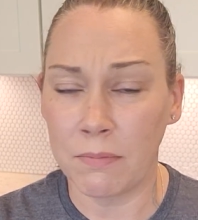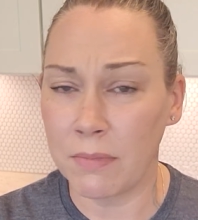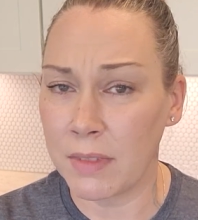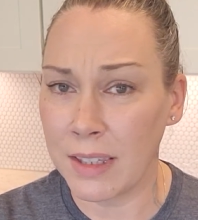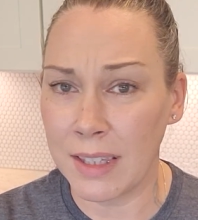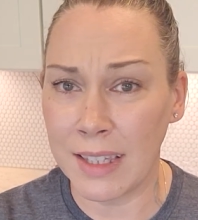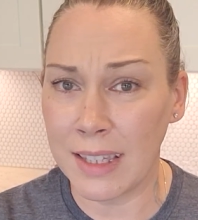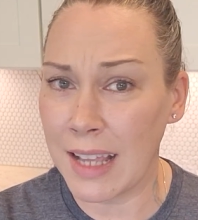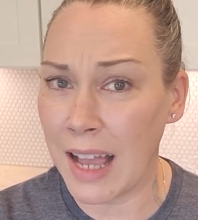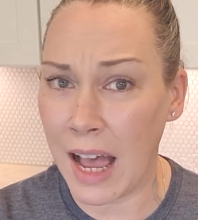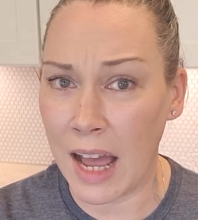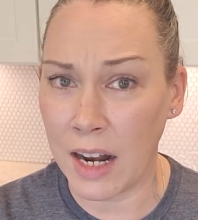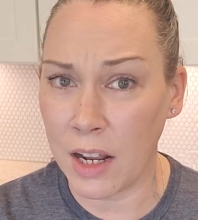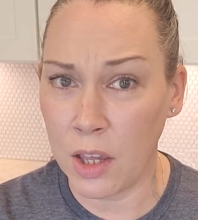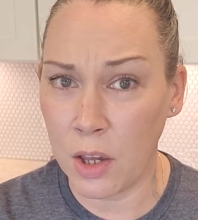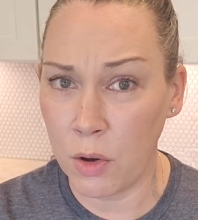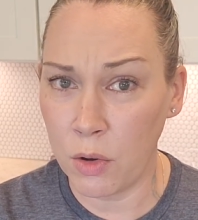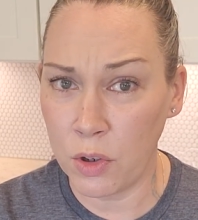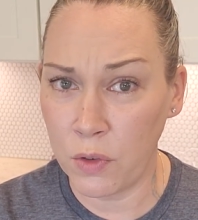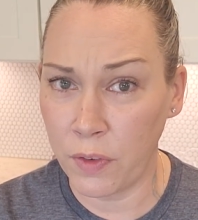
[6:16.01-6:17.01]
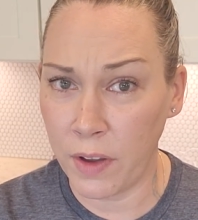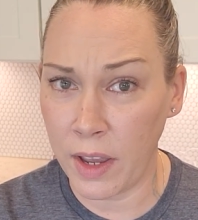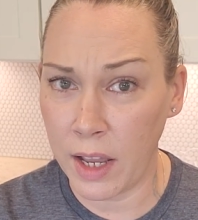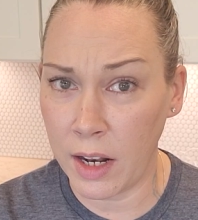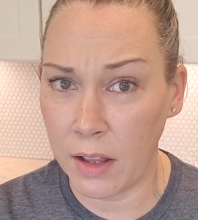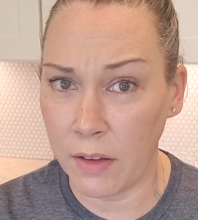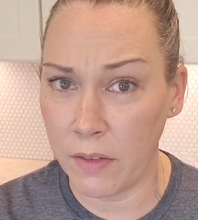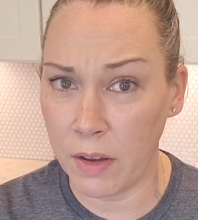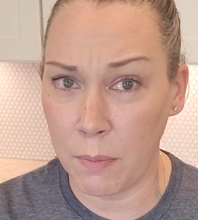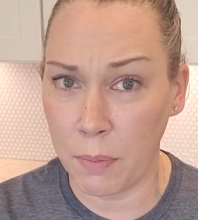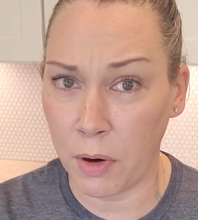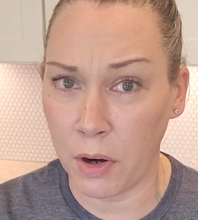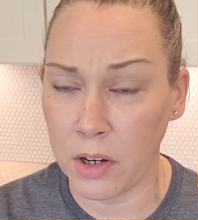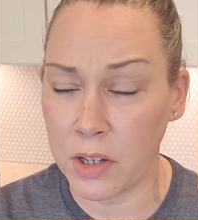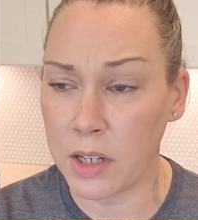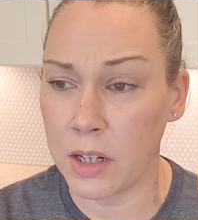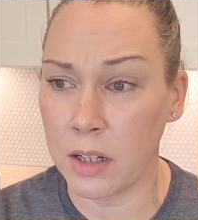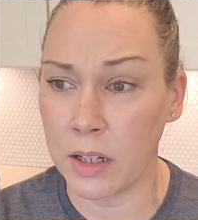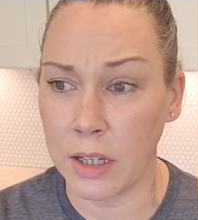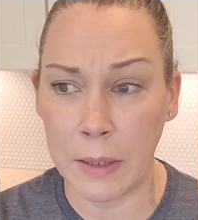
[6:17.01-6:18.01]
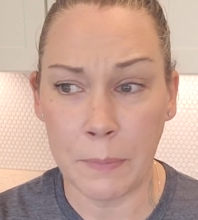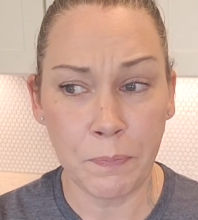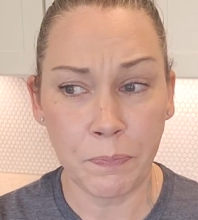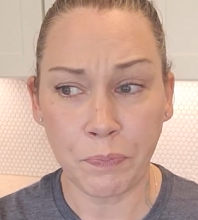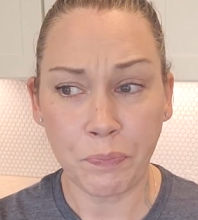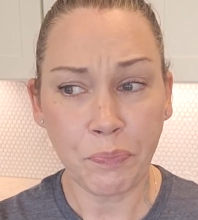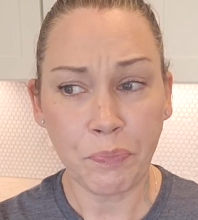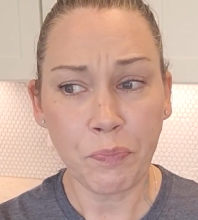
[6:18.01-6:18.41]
Not a huge fan of it personally.